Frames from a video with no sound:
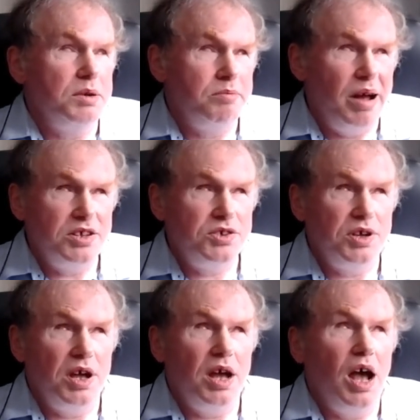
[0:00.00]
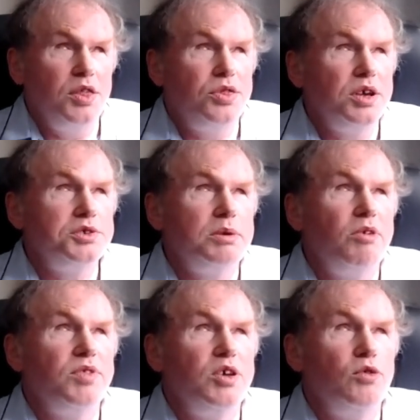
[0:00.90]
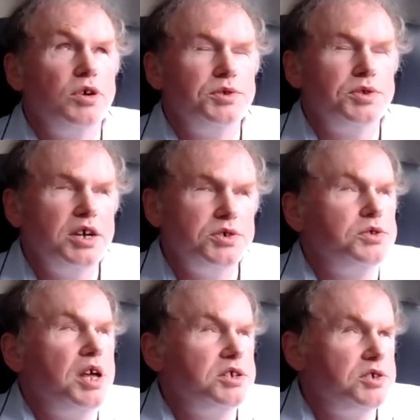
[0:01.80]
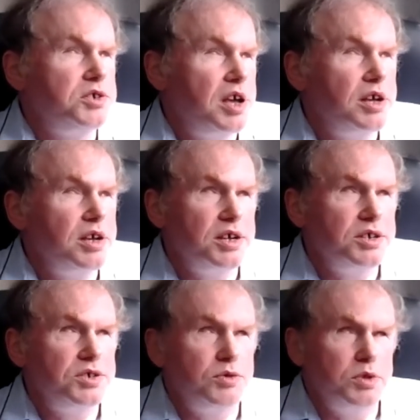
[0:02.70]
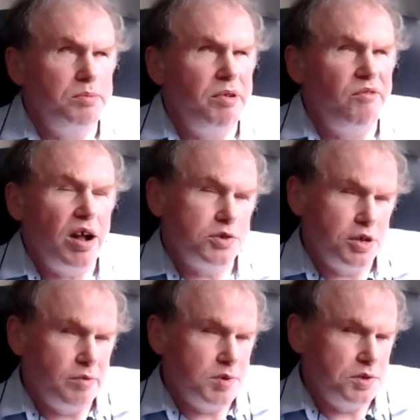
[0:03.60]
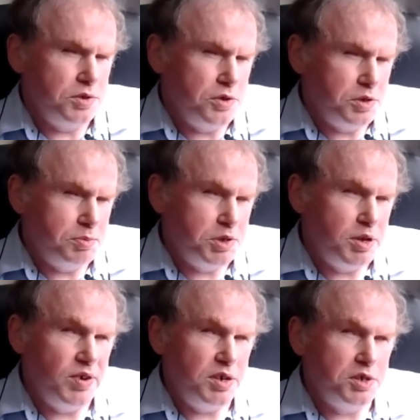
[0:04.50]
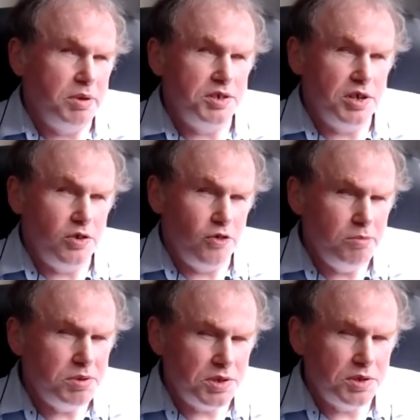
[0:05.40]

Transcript: but I think some of the organizations that target or that provide services to specific disability groups,